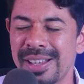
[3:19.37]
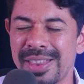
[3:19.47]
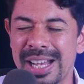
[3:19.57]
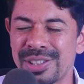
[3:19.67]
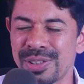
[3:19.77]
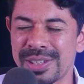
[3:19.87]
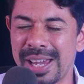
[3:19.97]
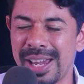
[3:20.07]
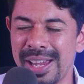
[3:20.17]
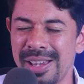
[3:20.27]
that's
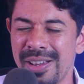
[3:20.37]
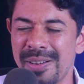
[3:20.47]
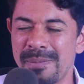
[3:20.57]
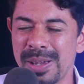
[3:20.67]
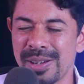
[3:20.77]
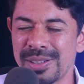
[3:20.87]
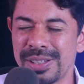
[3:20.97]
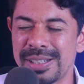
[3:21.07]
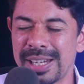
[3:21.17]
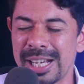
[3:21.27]
okay
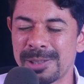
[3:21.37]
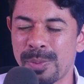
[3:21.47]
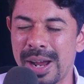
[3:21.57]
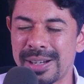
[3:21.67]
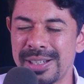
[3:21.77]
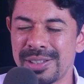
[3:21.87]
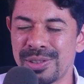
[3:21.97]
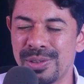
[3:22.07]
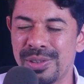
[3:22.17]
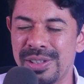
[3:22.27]
because it takes practice
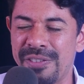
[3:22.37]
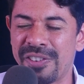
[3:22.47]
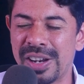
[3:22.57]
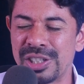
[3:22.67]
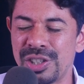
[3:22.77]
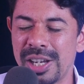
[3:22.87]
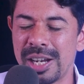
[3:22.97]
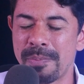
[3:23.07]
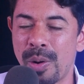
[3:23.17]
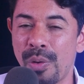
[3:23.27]
to
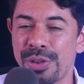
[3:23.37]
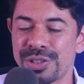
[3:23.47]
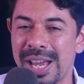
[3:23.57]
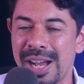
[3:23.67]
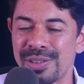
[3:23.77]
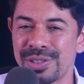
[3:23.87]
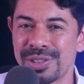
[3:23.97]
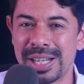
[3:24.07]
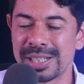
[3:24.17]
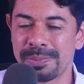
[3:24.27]
differentiate both
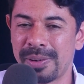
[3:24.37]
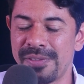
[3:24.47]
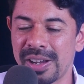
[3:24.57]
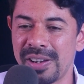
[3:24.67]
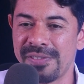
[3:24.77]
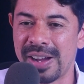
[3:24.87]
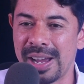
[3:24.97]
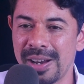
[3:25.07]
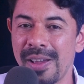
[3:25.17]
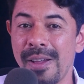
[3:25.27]
sounds. That's perfectly
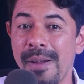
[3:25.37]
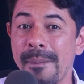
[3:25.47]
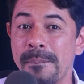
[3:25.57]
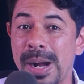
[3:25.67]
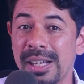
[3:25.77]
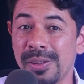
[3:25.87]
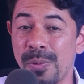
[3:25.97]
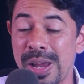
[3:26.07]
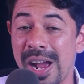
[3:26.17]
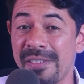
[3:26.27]
fine. But
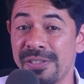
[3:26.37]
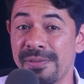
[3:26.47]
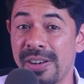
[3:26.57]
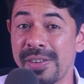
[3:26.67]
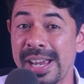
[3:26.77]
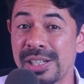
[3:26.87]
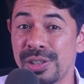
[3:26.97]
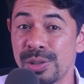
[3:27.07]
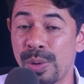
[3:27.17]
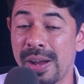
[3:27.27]
we have
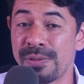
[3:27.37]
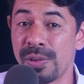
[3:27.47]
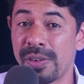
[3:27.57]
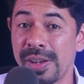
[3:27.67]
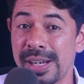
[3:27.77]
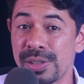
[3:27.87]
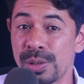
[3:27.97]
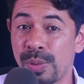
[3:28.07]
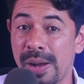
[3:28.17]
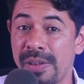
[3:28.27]
variations. We have two
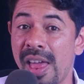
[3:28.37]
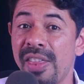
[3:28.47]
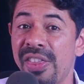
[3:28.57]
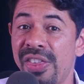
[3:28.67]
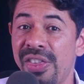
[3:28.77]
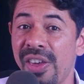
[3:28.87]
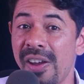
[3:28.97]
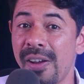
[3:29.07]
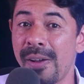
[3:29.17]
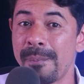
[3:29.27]
variations. We have
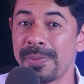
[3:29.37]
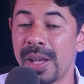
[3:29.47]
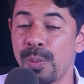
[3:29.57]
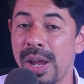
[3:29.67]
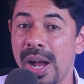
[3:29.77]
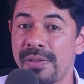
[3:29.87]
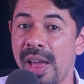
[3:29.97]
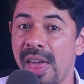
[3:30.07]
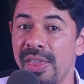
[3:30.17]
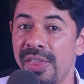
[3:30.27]
the and we
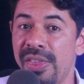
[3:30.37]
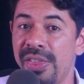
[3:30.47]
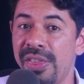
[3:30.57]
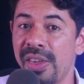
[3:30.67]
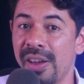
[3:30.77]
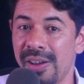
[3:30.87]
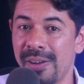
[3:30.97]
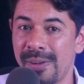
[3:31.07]
have the.